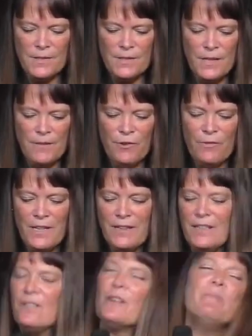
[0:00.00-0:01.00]
If you're
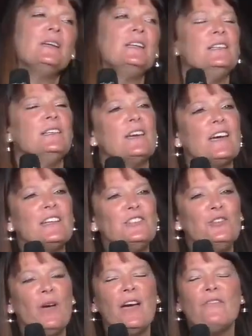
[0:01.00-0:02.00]
anything like me and
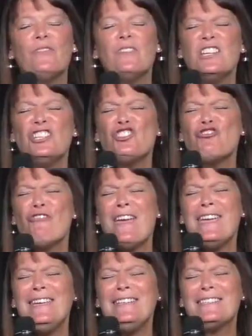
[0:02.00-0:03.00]
you have
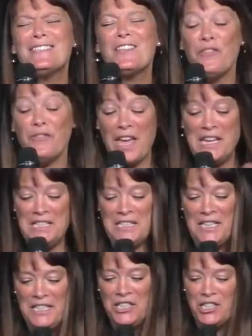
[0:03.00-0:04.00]
traits of
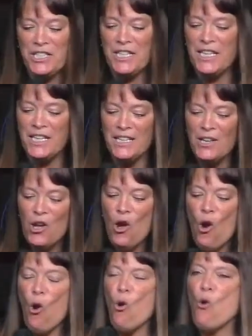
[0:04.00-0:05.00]
ADHD,
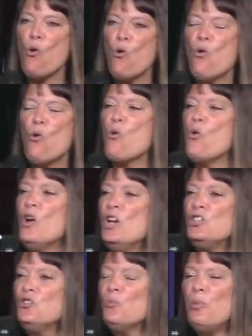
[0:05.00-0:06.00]
or
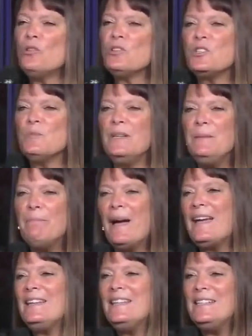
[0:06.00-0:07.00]
you're possibly
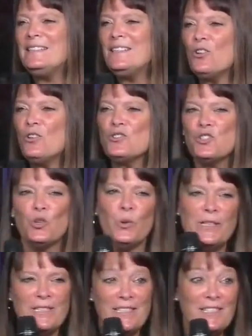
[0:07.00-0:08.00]
battling the
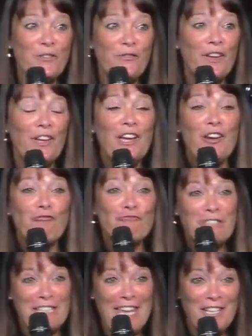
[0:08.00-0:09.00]
consequences of
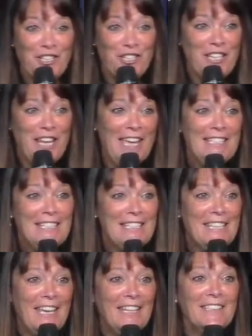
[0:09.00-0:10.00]
retention
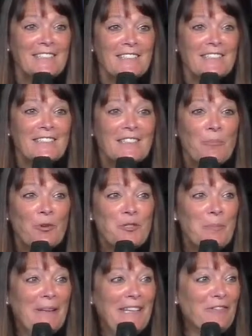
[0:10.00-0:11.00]
editing,
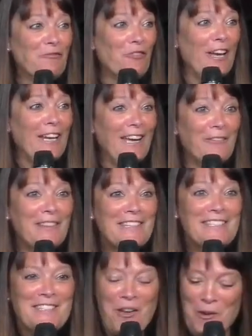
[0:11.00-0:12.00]
possibly even right now in
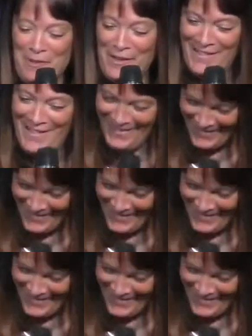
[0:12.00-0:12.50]
this sermon,